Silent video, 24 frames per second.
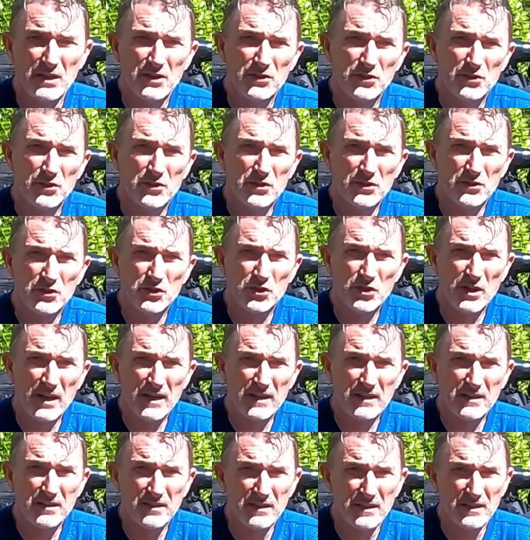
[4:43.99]
You can
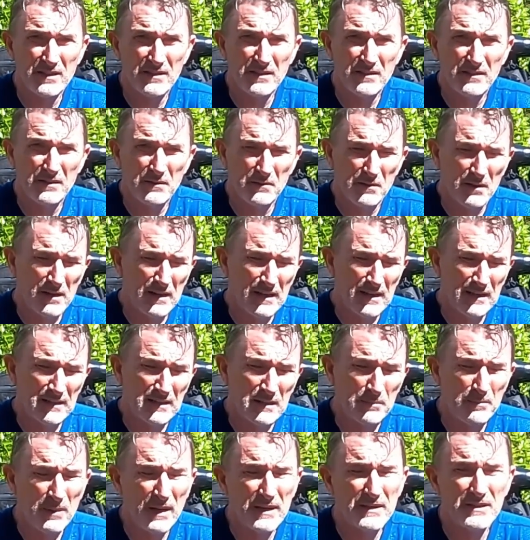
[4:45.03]
check
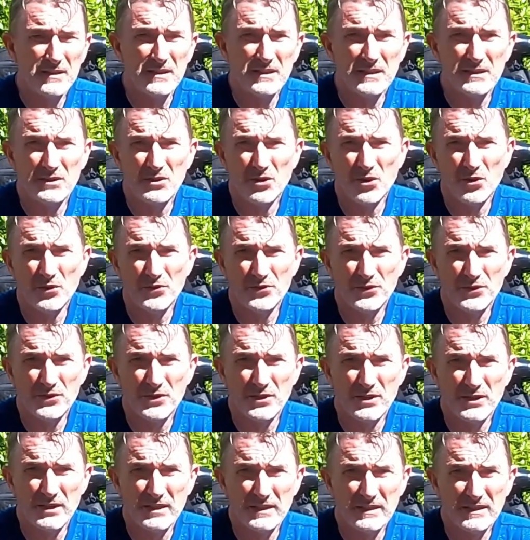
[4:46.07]
depending on
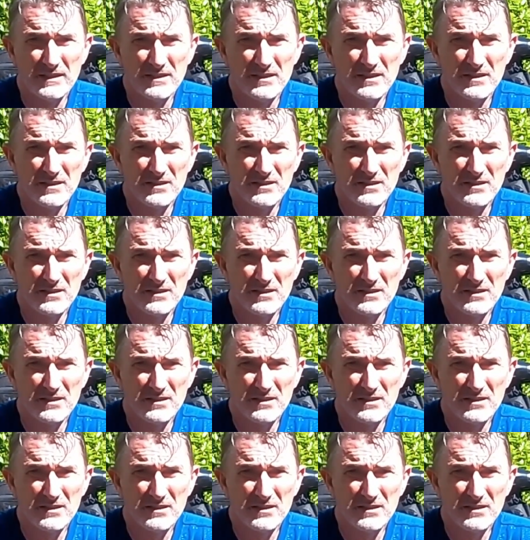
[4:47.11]
the